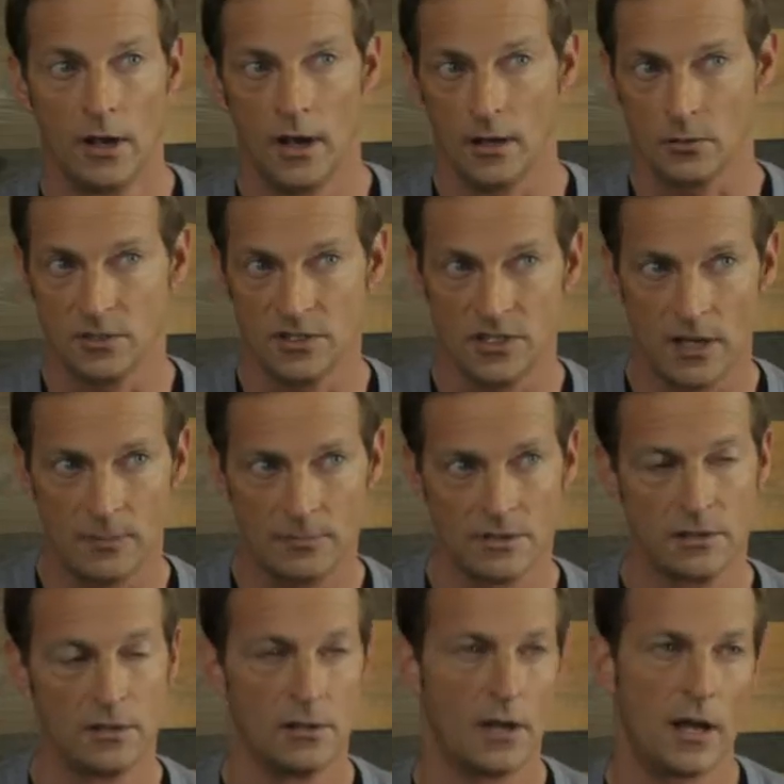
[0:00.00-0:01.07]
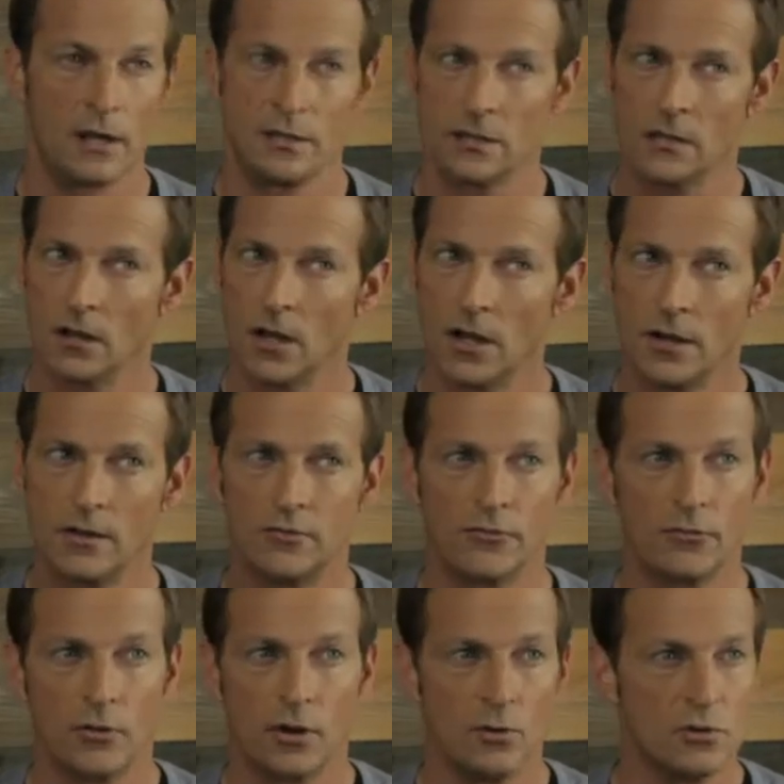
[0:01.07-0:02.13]
how to accept, how to decline if
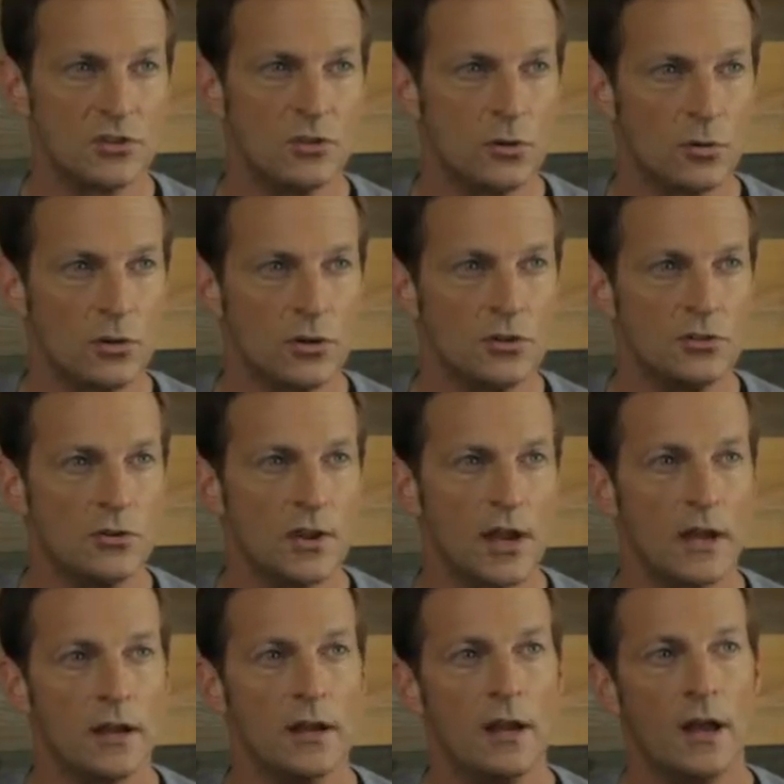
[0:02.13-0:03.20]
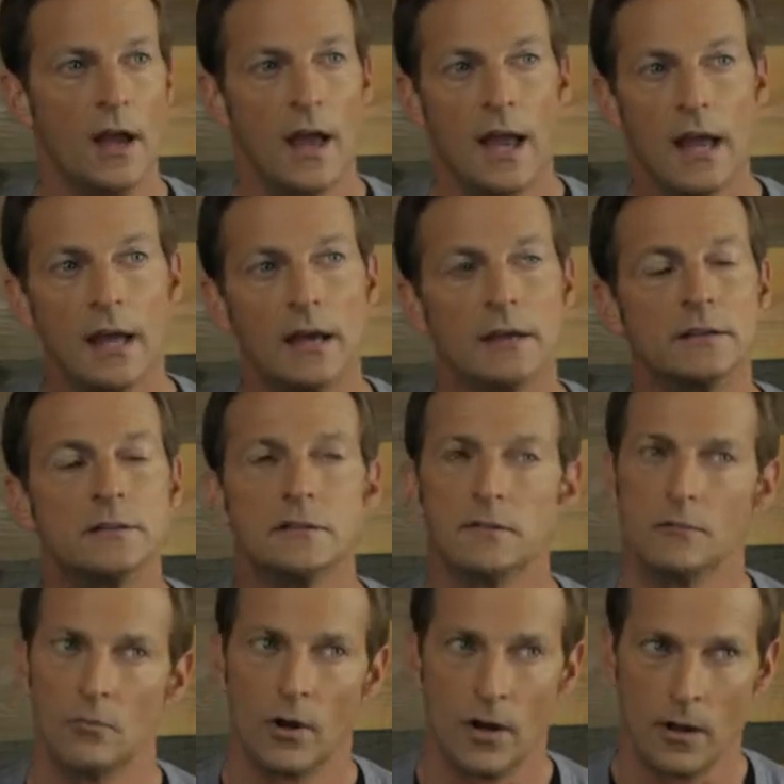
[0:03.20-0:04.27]
for any reason you were going to do that, and
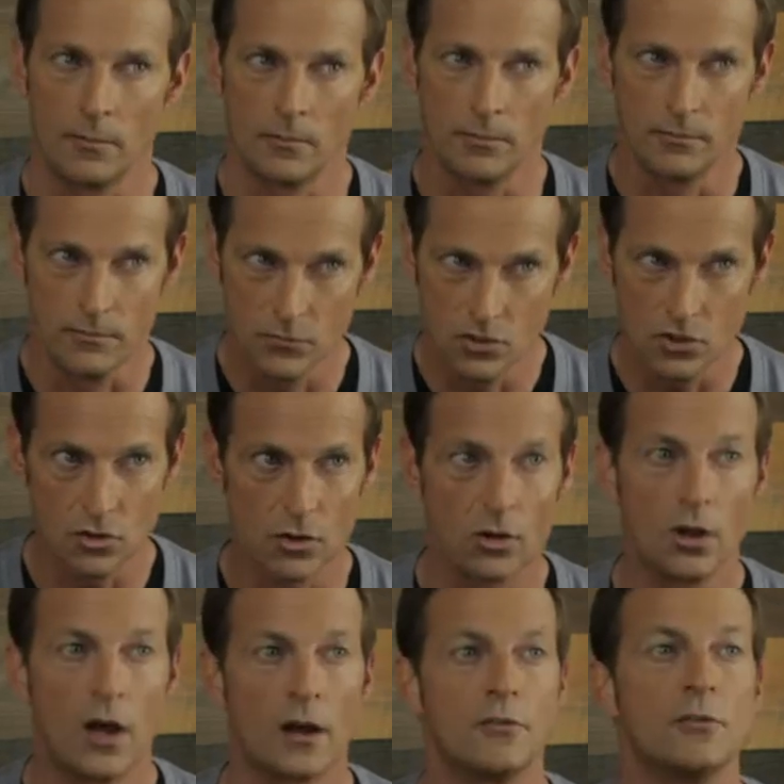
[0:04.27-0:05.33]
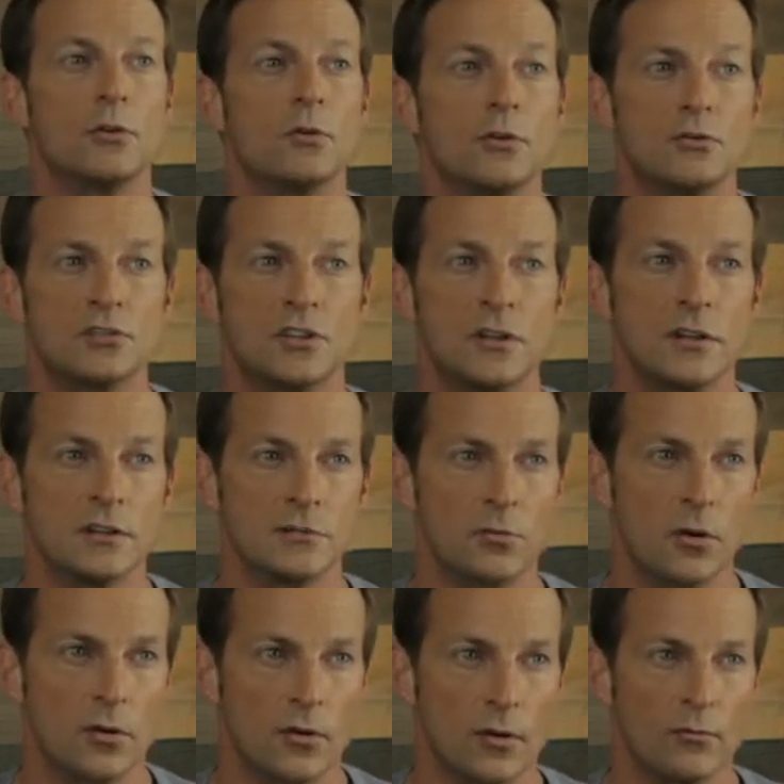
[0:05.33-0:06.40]
what I'm sure a lot of you are interested in this
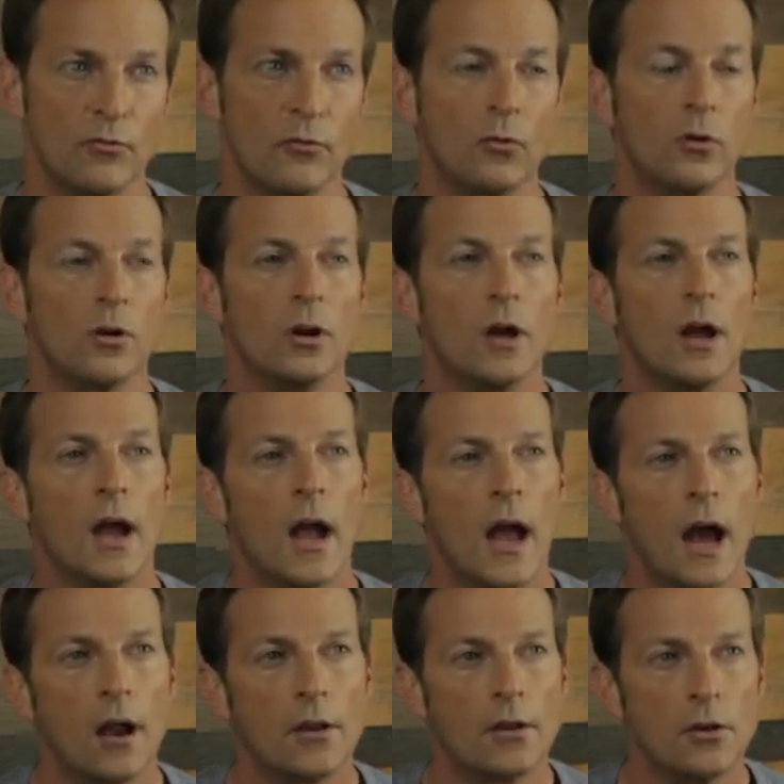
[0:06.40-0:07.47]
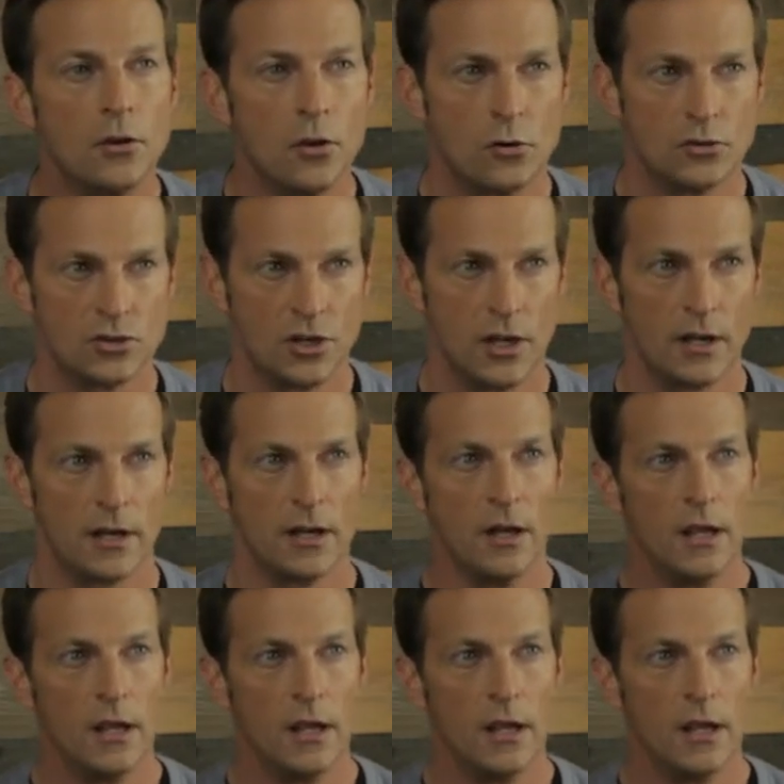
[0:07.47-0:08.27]
program for, how to negotiate it.